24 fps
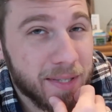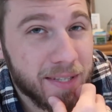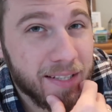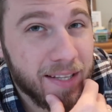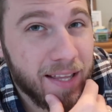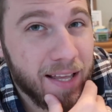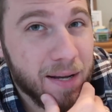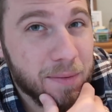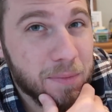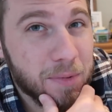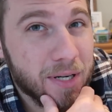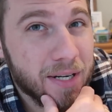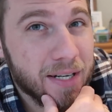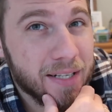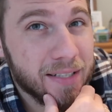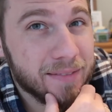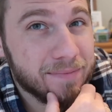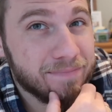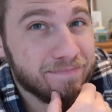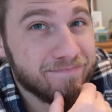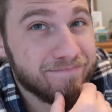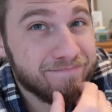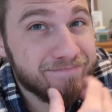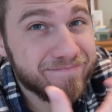at the library.
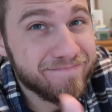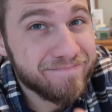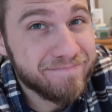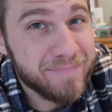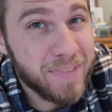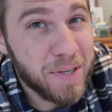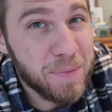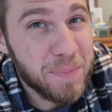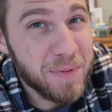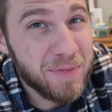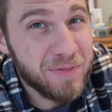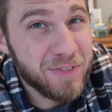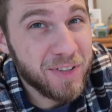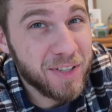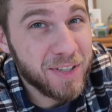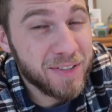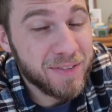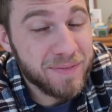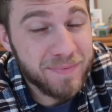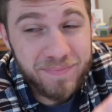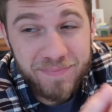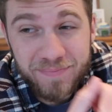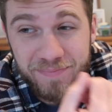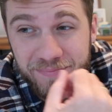Might be
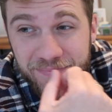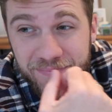fun.